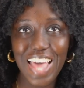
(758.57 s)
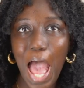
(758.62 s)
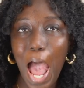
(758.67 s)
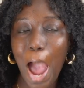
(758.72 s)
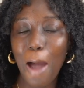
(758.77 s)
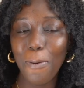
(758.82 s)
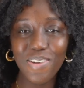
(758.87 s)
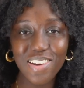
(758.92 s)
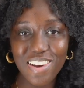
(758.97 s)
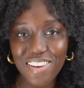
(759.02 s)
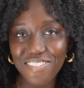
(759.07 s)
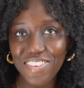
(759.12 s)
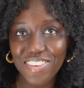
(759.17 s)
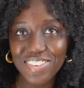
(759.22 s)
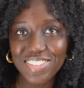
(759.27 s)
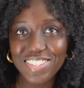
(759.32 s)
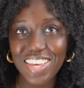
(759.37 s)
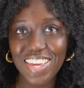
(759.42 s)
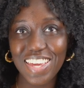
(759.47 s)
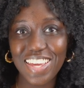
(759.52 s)
I wonder if it
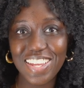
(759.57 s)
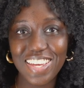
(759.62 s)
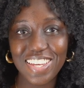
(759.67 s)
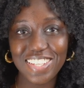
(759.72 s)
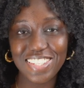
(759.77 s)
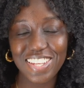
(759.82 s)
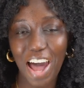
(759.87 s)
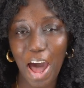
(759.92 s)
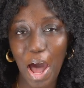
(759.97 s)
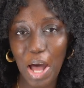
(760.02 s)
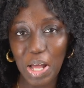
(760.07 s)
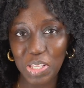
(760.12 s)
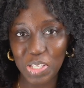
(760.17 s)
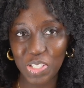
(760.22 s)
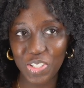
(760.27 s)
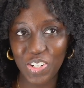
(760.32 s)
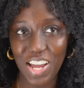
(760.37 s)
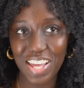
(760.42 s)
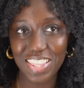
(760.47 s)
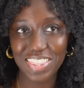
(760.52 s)
was like in his
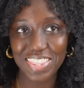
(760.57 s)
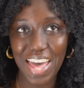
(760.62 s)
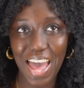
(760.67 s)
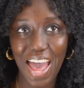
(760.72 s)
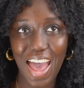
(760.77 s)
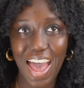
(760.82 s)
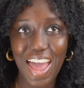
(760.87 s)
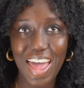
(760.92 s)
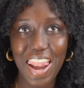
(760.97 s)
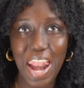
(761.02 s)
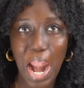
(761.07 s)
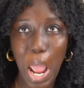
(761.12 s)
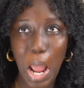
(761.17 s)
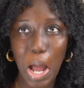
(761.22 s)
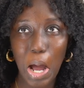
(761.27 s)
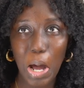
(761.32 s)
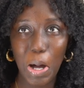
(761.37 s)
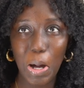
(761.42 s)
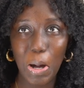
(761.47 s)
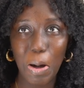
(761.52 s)
contract that
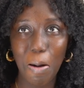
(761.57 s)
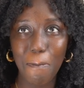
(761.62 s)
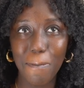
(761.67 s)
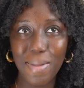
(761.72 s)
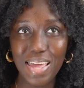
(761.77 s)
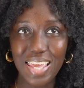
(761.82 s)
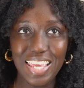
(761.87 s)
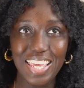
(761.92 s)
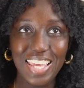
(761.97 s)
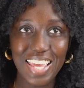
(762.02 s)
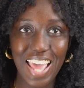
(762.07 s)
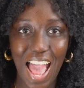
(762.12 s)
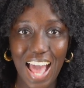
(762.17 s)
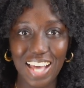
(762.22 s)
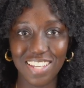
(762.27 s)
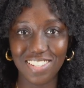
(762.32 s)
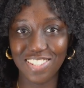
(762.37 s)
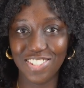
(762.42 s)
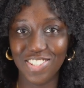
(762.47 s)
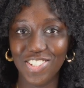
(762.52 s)
he
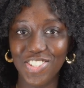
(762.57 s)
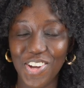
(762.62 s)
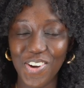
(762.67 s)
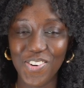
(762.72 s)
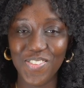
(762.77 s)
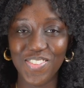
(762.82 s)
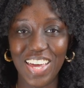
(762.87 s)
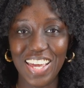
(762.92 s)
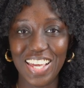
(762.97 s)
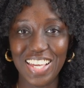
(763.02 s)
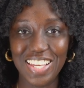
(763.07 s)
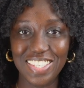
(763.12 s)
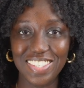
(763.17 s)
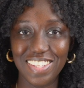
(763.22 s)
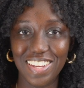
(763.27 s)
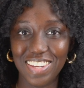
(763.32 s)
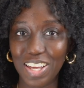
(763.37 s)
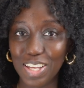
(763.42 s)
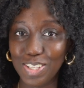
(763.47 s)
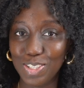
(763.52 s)
has to show that he's
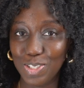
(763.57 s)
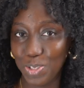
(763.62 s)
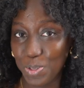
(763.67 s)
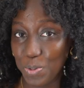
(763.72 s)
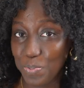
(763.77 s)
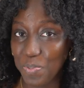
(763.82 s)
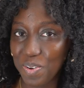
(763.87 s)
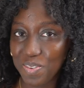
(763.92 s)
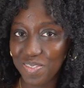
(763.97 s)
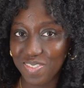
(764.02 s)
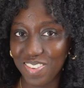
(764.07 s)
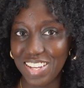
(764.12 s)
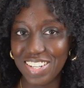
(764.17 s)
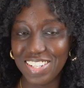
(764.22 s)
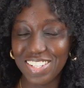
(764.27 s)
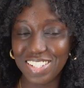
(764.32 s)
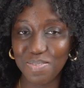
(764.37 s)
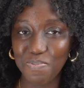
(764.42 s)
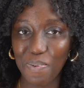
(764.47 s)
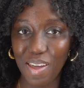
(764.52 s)
like super fit
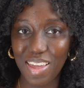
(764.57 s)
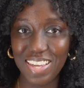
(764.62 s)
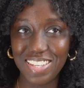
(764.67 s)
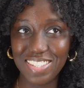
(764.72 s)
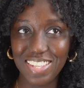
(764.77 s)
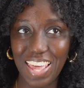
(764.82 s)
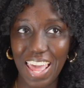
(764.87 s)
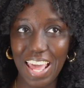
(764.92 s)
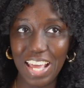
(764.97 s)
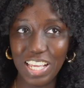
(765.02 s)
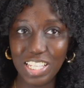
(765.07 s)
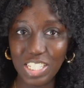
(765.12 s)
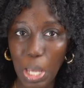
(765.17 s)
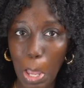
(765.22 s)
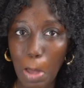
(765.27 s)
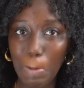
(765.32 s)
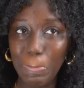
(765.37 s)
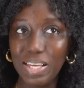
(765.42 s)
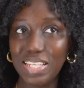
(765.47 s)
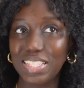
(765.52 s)
despite his age,
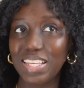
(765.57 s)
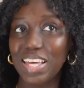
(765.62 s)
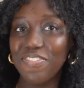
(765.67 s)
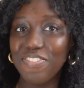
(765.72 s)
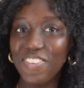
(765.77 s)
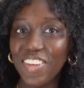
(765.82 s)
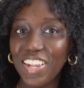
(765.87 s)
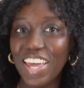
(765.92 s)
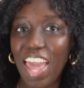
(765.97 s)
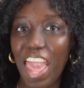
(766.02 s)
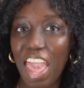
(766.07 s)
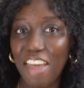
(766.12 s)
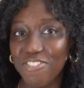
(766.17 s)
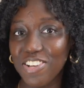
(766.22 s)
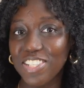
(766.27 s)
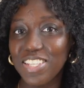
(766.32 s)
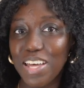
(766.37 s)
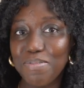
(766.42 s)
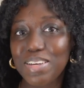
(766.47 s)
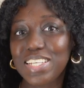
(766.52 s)
because I feel like every
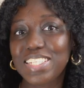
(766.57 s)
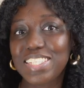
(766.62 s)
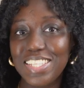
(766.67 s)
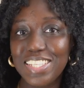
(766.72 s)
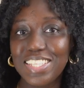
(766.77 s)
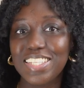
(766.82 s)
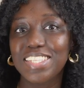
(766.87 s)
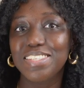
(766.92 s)
time I see this